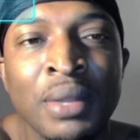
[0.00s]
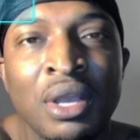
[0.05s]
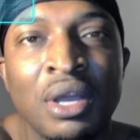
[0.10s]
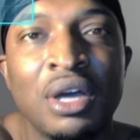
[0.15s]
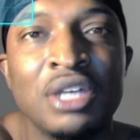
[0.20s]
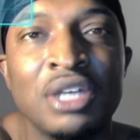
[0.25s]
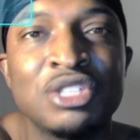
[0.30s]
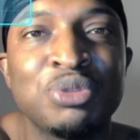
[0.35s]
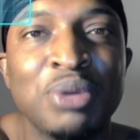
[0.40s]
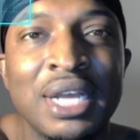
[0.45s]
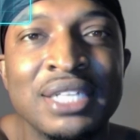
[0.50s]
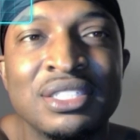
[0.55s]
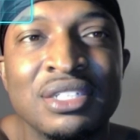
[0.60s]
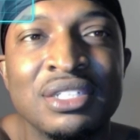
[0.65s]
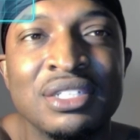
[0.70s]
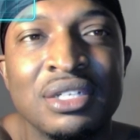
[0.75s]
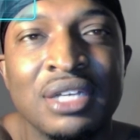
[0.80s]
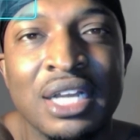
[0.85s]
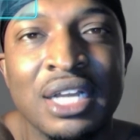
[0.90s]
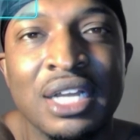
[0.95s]

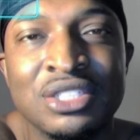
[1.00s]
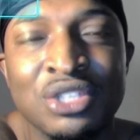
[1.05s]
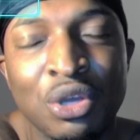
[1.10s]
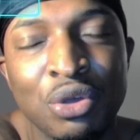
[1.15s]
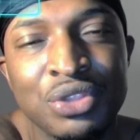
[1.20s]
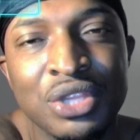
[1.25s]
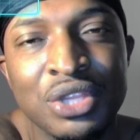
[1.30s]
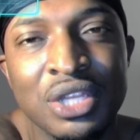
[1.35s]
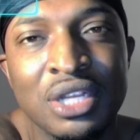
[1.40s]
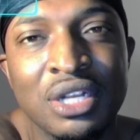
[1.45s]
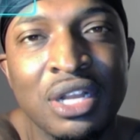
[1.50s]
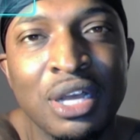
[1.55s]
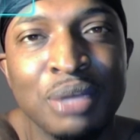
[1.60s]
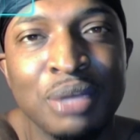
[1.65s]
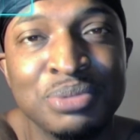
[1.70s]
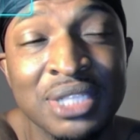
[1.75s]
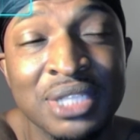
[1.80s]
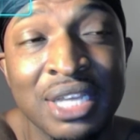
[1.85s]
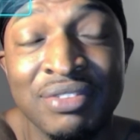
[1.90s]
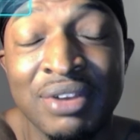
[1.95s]
I told the club
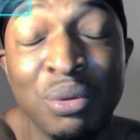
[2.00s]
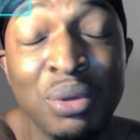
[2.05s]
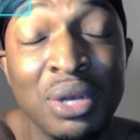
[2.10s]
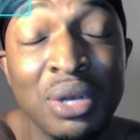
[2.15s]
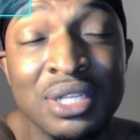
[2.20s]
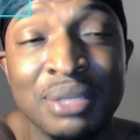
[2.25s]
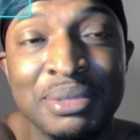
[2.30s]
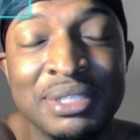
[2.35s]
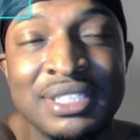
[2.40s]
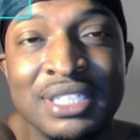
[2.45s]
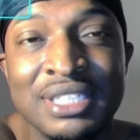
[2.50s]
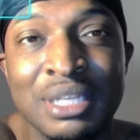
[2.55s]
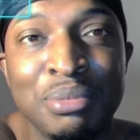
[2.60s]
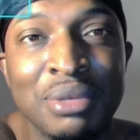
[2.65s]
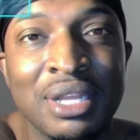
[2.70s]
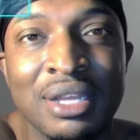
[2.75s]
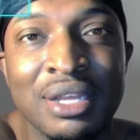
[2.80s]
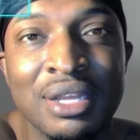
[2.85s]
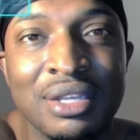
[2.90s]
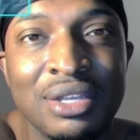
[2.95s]
staff and I wanted them to see me.
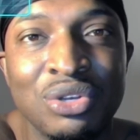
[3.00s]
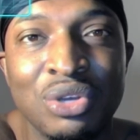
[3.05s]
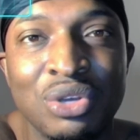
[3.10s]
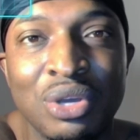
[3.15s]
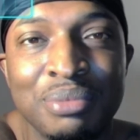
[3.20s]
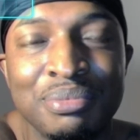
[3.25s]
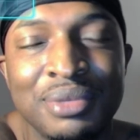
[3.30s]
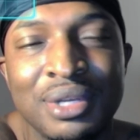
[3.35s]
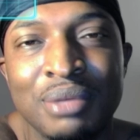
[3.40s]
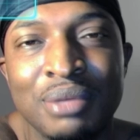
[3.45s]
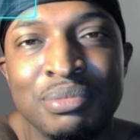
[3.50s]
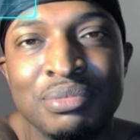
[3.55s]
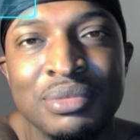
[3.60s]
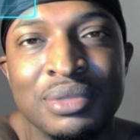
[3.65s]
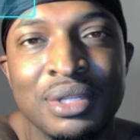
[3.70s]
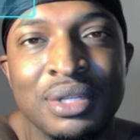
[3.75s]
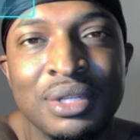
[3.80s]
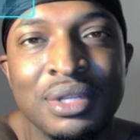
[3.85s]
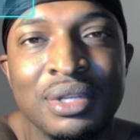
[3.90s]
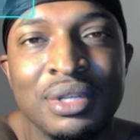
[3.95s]
Like, you know,
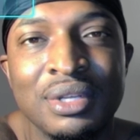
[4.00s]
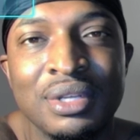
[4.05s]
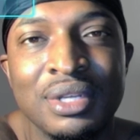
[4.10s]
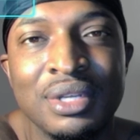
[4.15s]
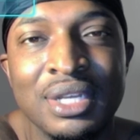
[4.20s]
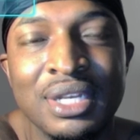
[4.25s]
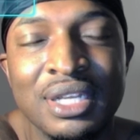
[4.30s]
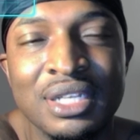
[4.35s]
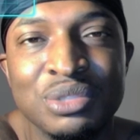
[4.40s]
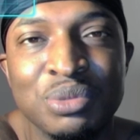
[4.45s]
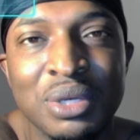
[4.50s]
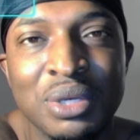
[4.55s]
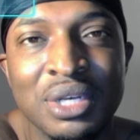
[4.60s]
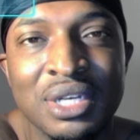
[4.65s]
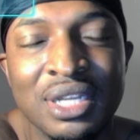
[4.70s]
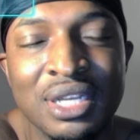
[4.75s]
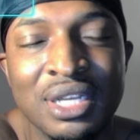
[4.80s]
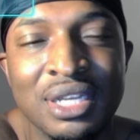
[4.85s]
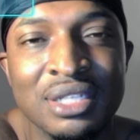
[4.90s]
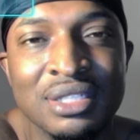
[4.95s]
it is what it
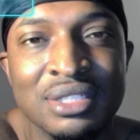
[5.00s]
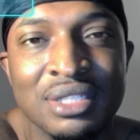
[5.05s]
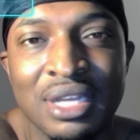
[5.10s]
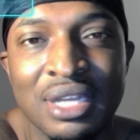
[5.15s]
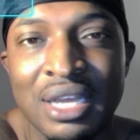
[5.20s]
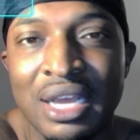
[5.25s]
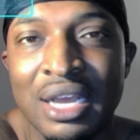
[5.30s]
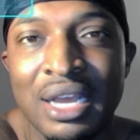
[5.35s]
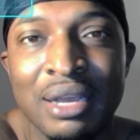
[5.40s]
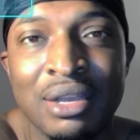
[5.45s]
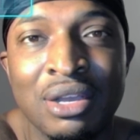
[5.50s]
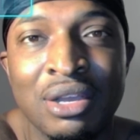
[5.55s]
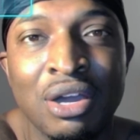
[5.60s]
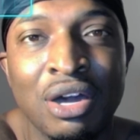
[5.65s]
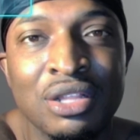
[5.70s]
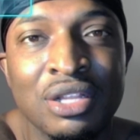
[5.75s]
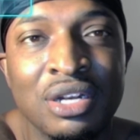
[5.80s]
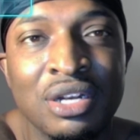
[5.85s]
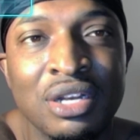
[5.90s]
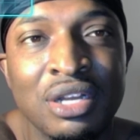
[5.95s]
is. I
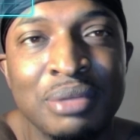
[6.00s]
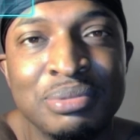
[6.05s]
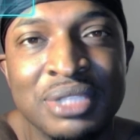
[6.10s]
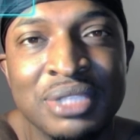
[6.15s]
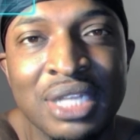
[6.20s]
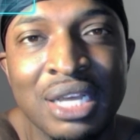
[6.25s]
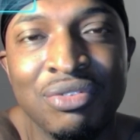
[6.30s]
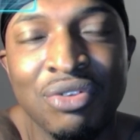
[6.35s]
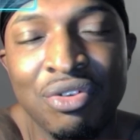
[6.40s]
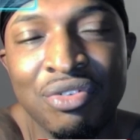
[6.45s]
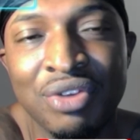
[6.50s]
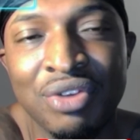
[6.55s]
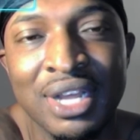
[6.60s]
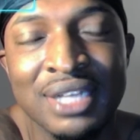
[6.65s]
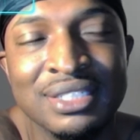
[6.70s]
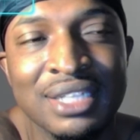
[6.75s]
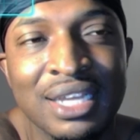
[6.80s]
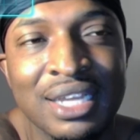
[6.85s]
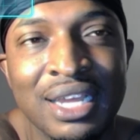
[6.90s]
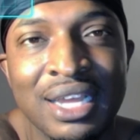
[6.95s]
called the club staff over there. I
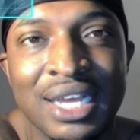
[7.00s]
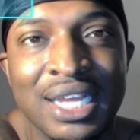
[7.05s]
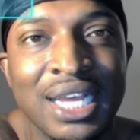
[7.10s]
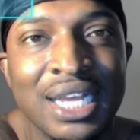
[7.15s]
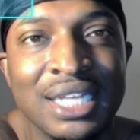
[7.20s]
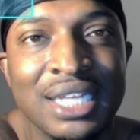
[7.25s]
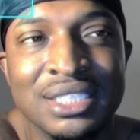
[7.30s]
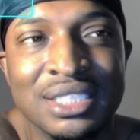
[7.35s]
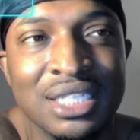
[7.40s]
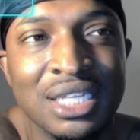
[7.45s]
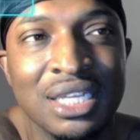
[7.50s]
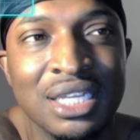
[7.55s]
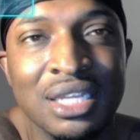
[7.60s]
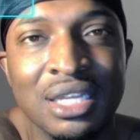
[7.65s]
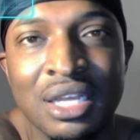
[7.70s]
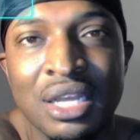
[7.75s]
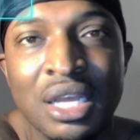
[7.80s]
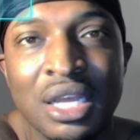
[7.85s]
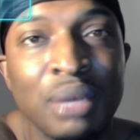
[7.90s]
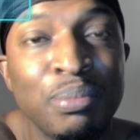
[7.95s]
said, hey, I can't
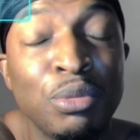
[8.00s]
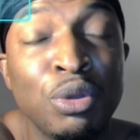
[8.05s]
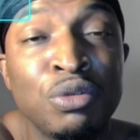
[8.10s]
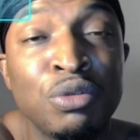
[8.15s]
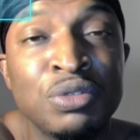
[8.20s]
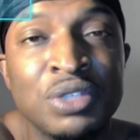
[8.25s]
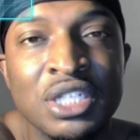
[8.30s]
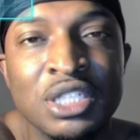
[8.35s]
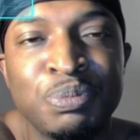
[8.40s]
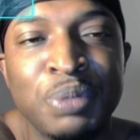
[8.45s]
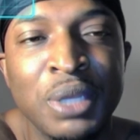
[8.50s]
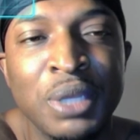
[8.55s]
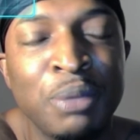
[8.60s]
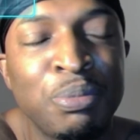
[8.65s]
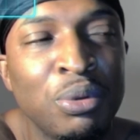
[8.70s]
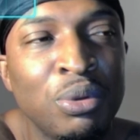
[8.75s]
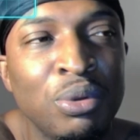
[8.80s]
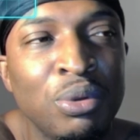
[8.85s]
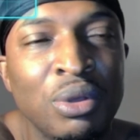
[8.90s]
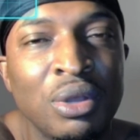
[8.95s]
see. Move these
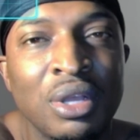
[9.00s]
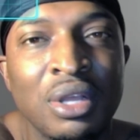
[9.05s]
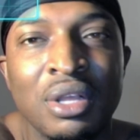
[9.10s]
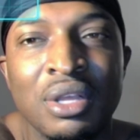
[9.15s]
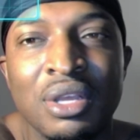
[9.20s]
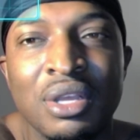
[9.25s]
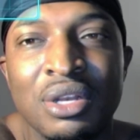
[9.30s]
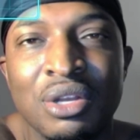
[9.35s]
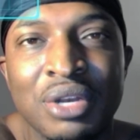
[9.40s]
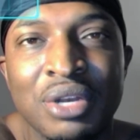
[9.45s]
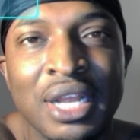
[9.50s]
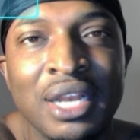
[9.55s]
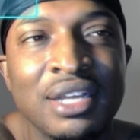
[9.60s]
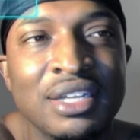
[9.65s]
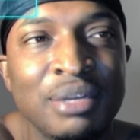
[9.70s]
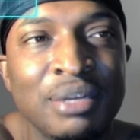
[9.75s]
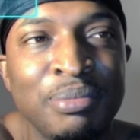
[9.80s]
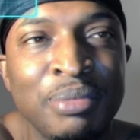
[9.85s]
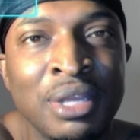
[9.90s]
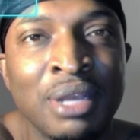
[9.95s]
people. You know, they
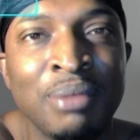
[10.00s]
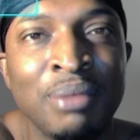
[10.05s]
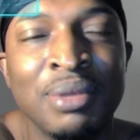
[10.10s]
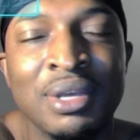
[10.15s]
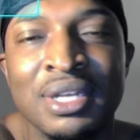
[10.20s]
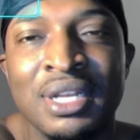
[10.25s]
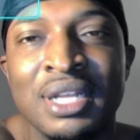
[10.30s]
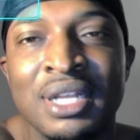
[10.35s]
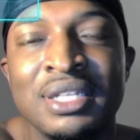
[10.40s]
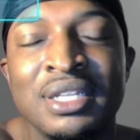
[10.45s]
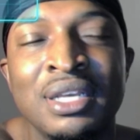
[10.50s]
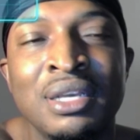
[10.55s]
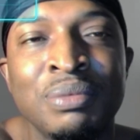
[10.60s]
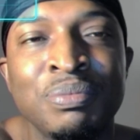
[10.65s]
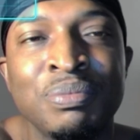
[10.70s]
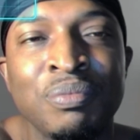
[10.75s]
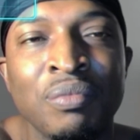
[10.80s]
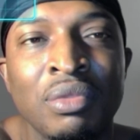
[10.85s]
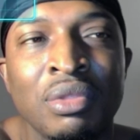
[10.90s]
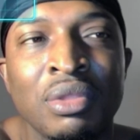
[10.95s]
looking at me. I'm looking at them.